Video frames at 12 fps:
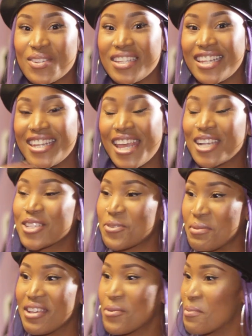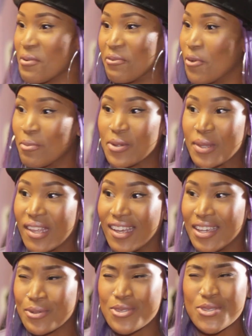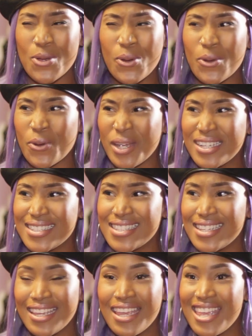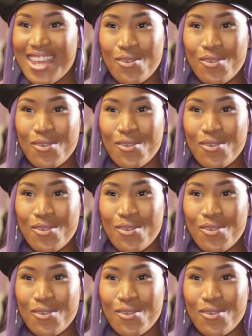literally the next week we performed with her. It was so crazy.